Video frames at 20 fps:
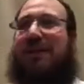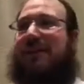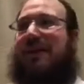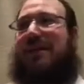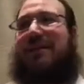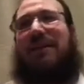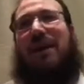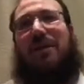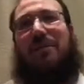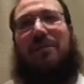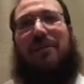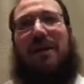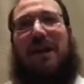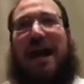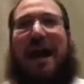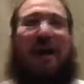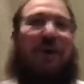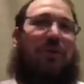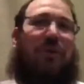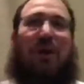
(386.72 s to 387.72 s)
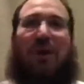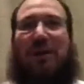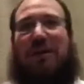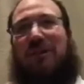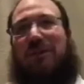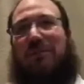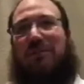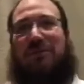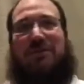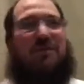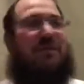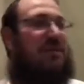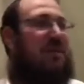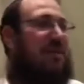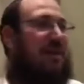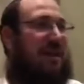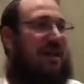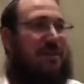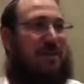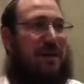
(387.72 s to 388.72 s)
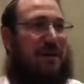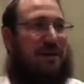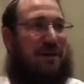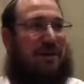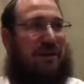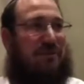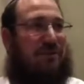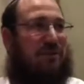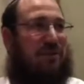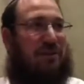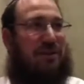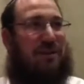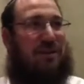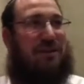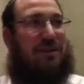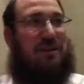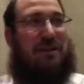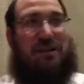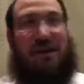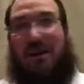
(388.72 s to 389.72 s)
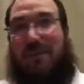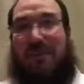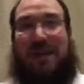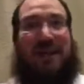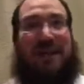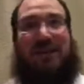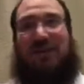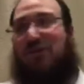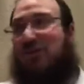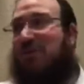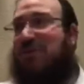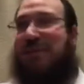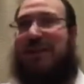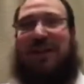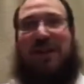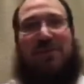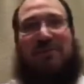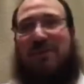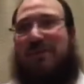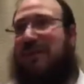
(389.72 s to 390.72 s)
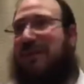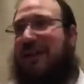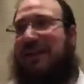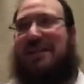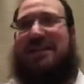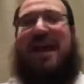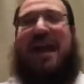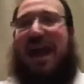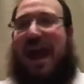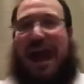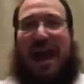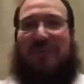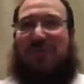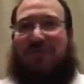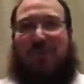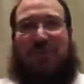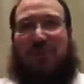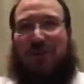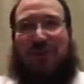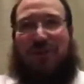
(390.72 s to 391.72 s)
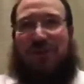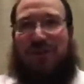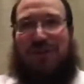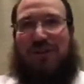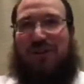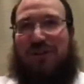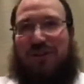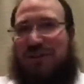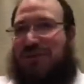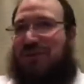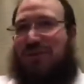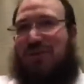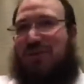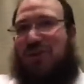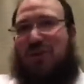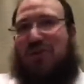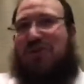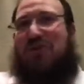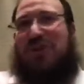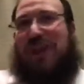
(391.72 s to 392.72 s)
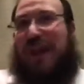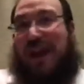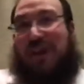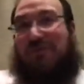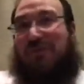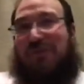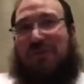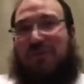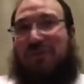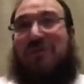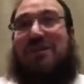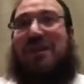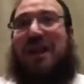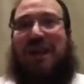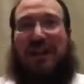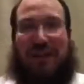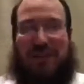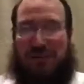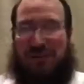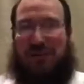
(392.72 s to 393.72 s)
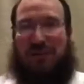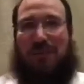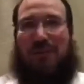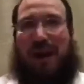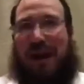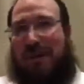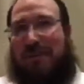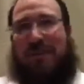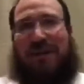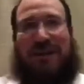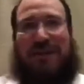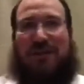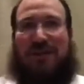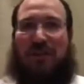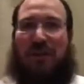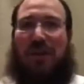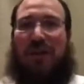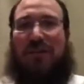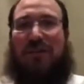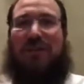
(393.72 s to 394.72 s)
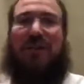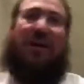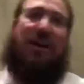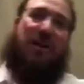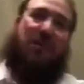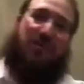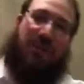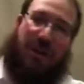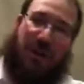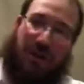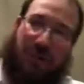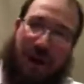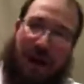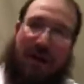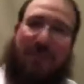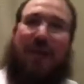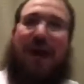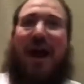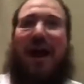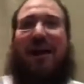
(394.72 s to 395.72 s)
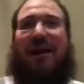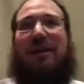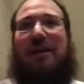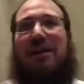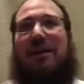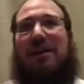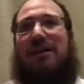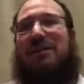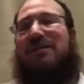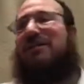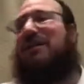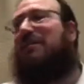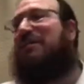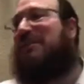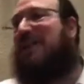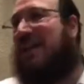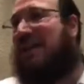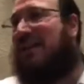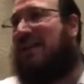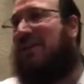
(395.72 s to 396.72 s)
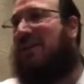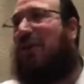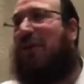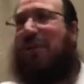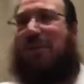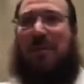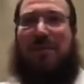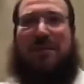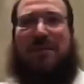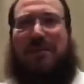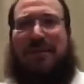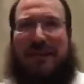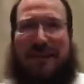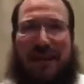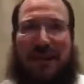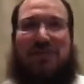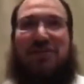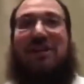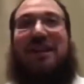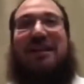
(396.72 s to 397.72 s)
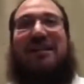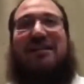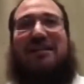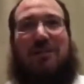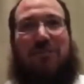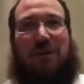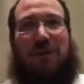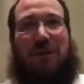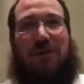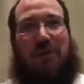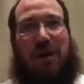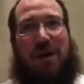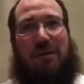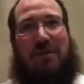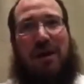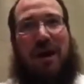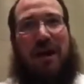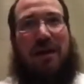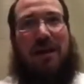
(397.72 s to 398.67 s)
that cup. How long could a person think about that cup for? A minute, 2 minutes, 3 minutes. Usually after a few seconds, your mind begins to wander. Bring your mind back. Some say that the whole purpose of meditation is to bring your mind back.